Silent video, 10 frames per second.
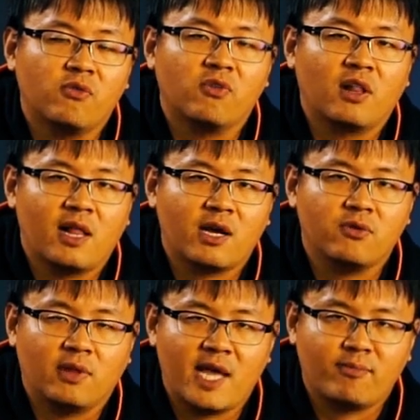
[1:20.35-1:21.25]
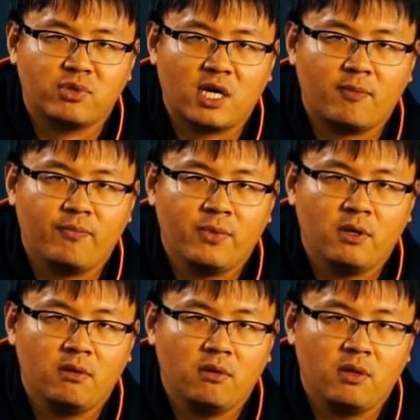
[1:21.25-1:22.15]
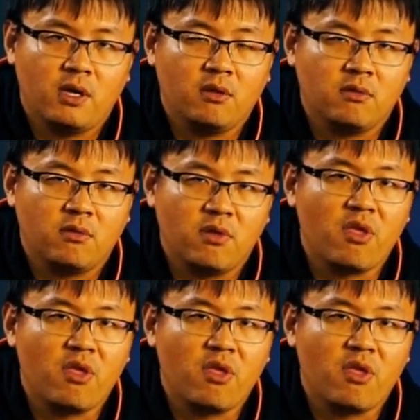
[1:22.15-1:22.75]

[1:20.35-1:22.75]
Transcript: overclock your laptop, then the